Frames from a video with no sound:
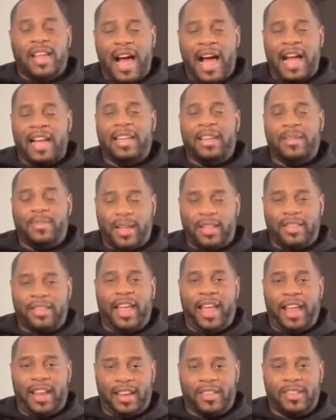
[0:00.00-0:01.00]
I did my
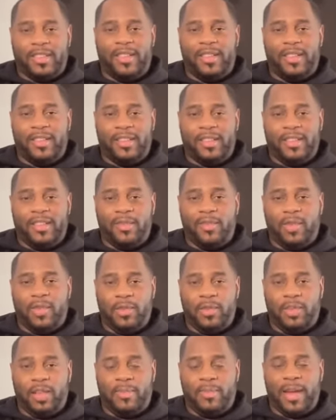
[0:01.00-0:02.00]
thing this year, when
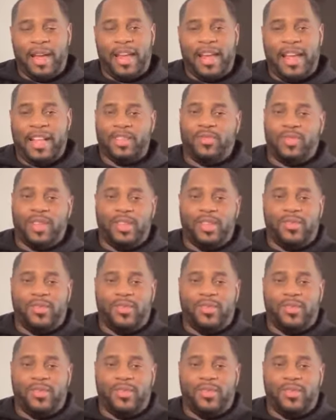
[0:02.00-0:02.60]
you look back at 20.